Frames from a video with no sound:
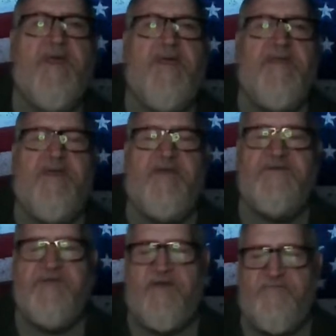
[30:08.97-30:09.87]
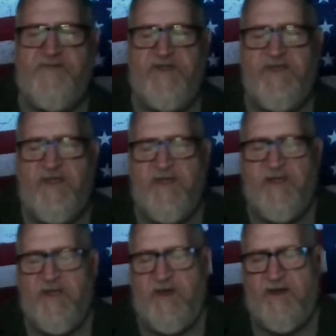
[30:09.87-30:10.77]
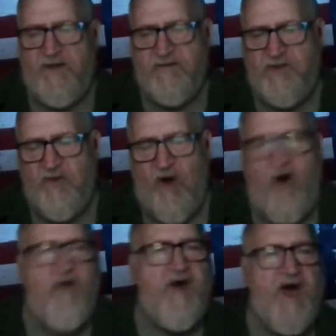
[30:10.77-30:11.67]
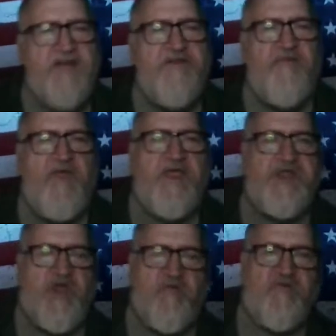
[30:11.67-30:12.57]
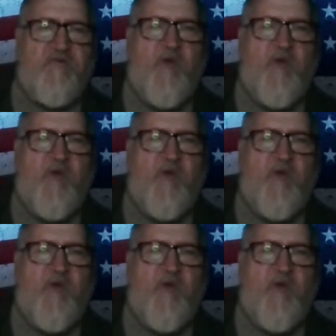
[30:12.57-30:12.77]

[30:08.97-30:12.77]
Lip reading: Yeah, Stephanie. There were all kinds of things that was